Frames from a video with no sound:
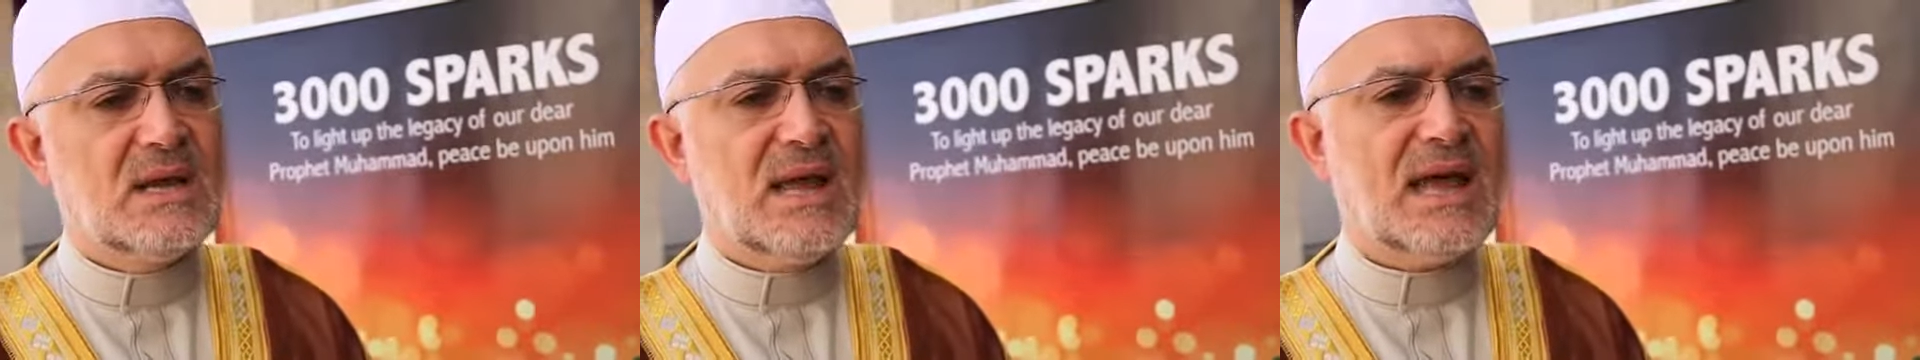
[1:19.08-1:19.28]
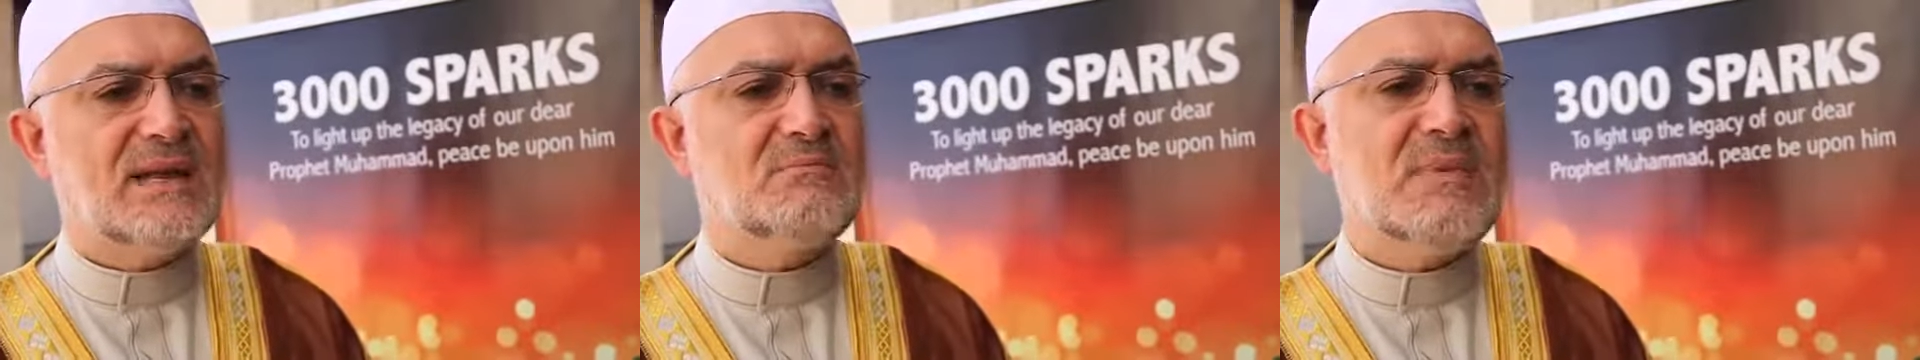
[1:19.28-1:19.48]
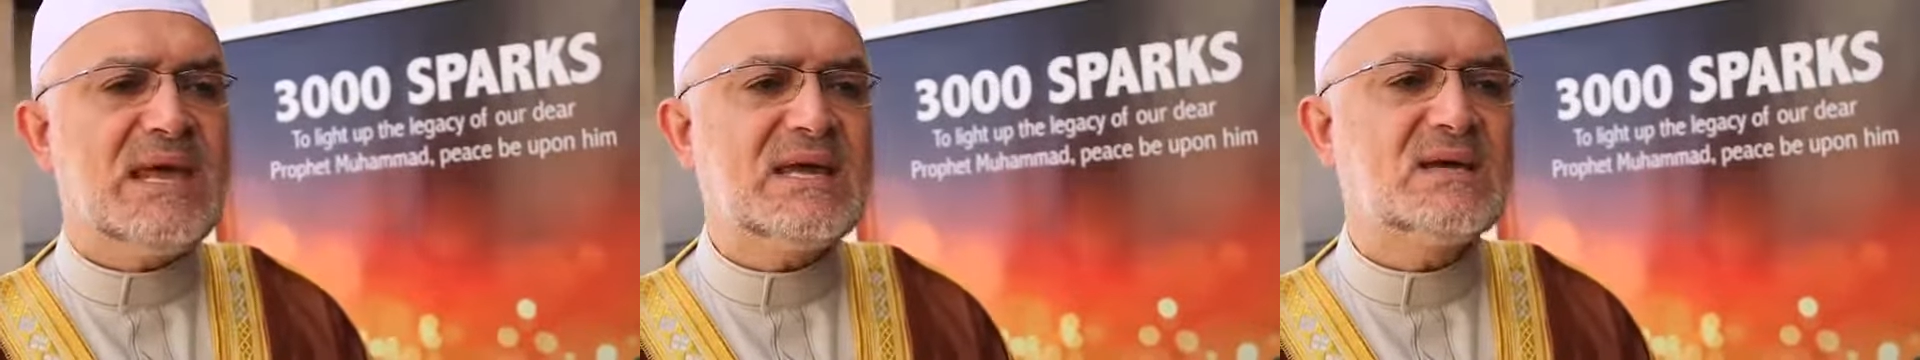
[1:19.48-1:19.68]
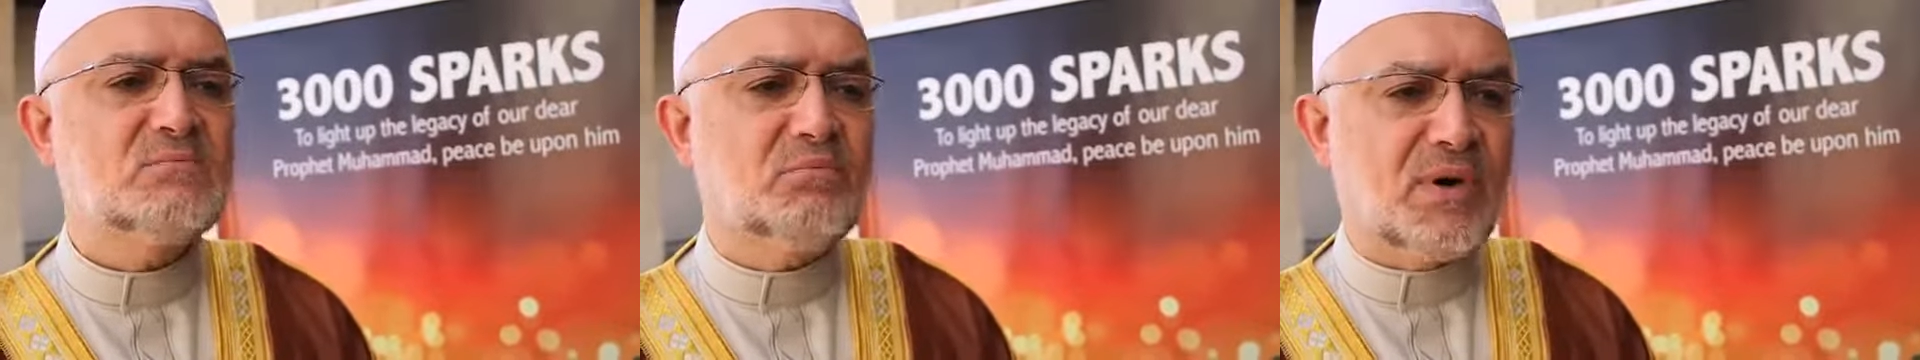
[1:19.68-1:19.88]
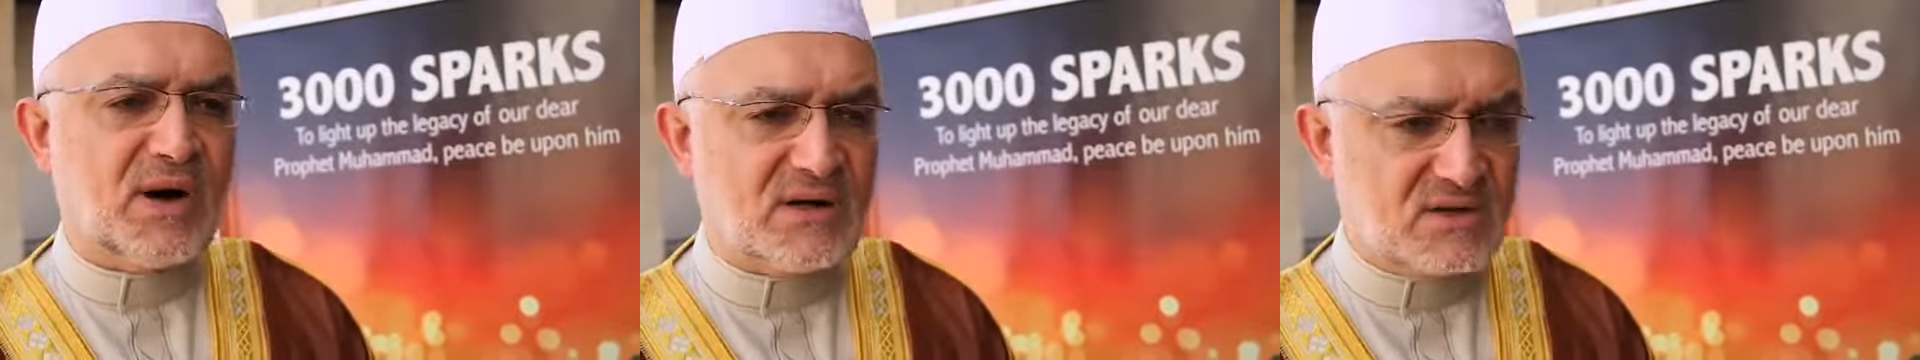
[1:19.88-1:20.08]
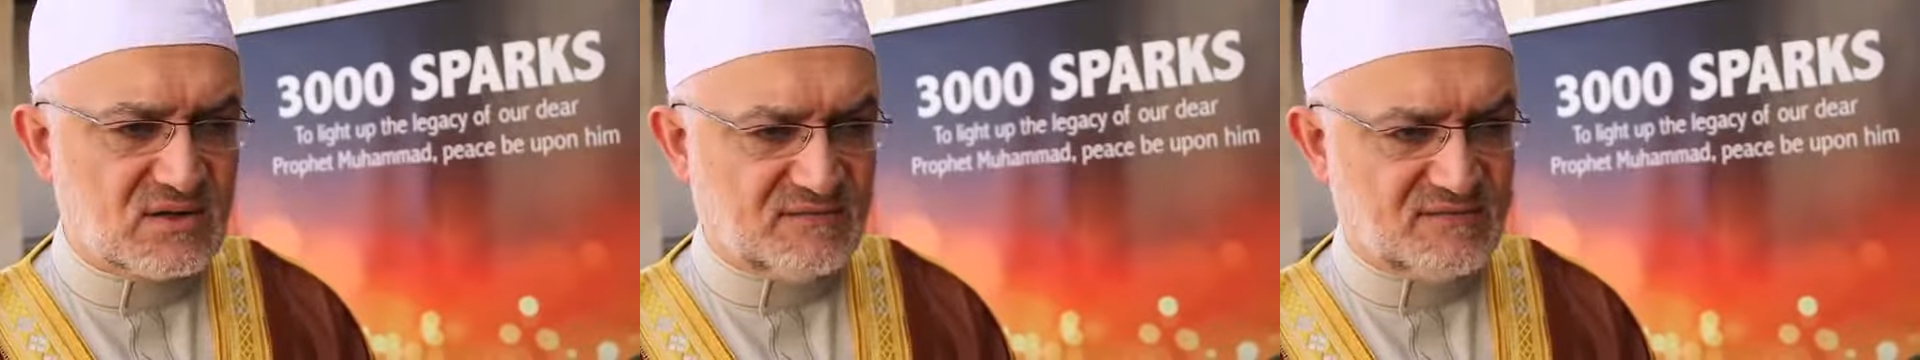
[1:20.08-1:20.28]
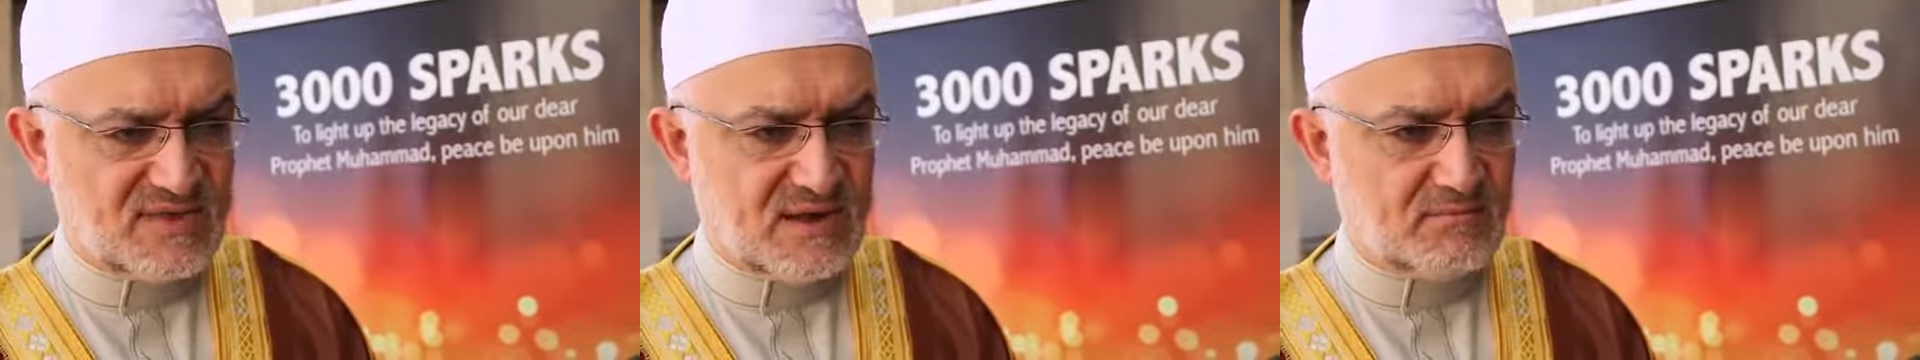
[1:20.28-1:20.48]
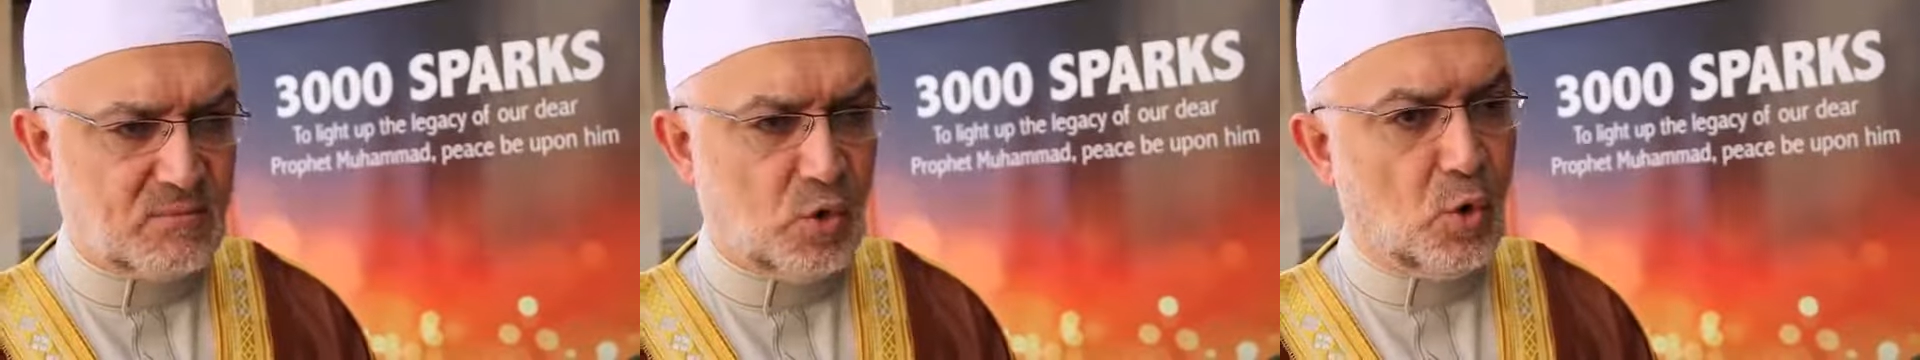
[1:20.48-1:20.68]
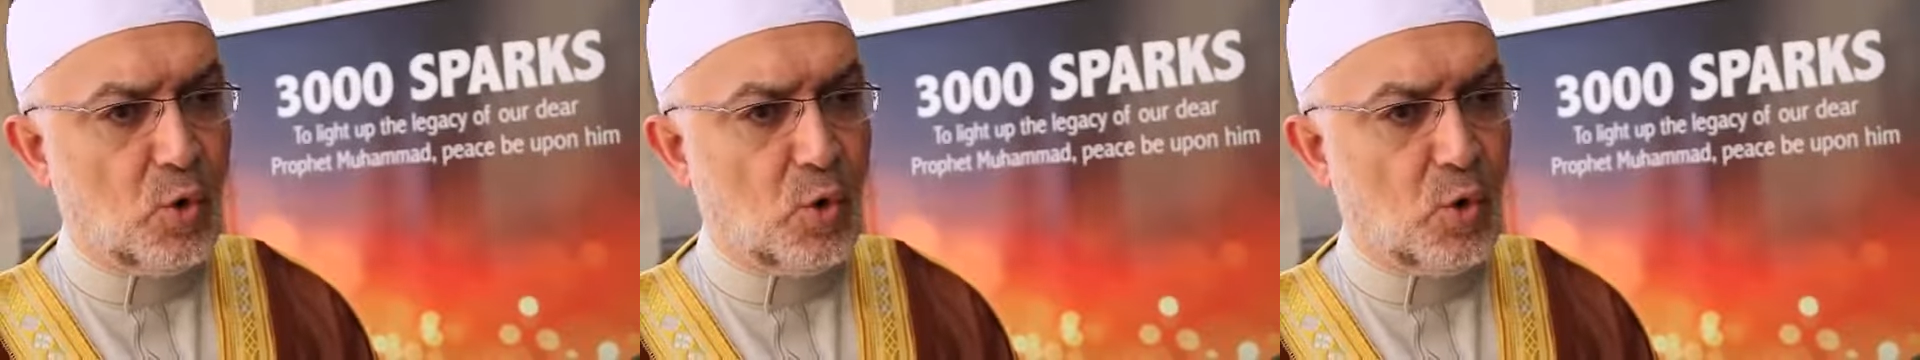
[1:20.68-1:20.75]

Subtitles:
and make it part of them?